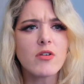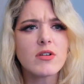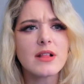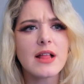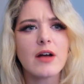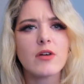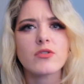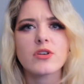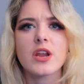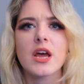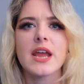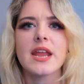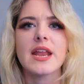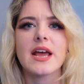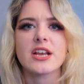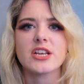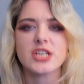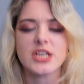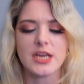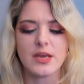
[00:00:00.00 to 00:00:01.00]
Cloud9
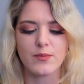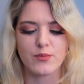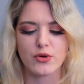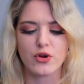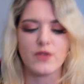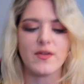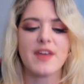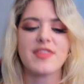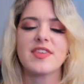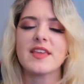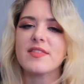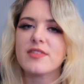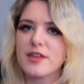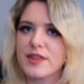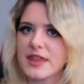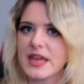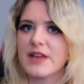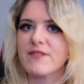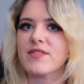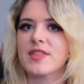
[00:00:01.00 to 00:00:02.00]
actually improve. I think the
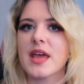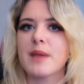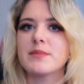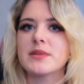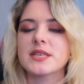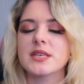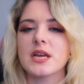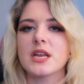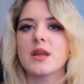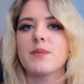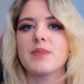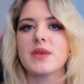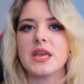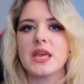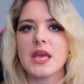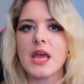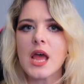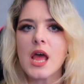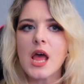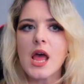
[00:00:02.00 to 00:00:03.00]
thing for them is going to
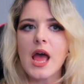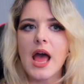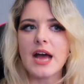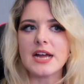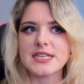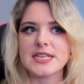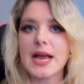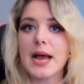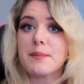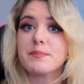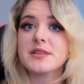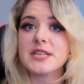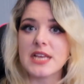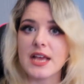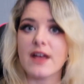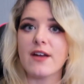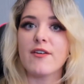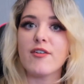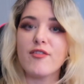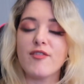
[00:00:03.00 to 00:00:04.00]
be
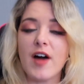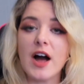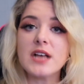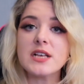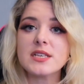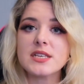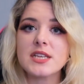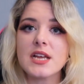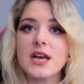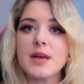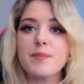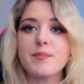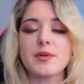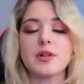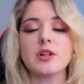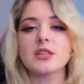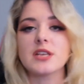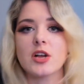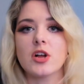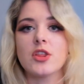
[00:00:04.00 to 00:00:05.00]
adapting faster,
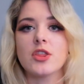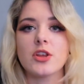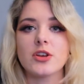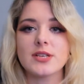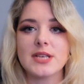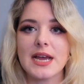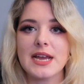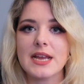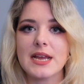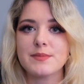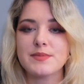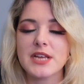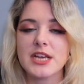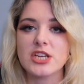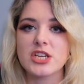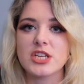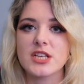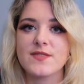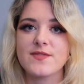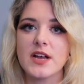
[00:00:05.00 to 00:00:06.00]
building on those
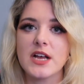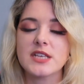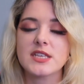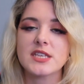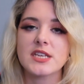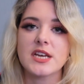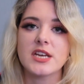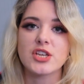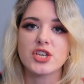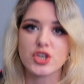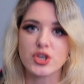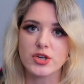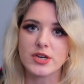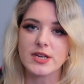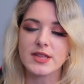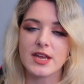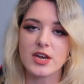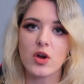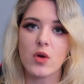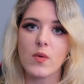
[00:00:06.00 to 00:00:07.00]
adaptations faster,
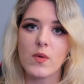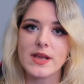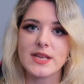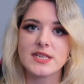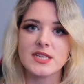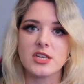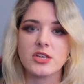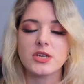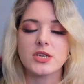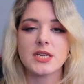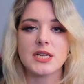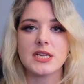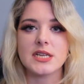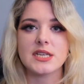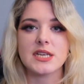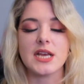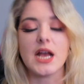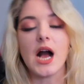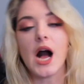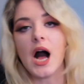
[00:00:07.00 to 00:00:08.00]
ensuring they're not wasting
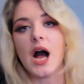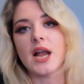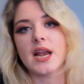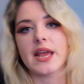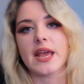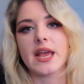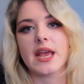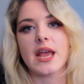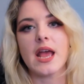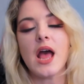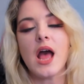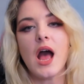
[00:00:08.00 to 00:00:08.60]
utility early.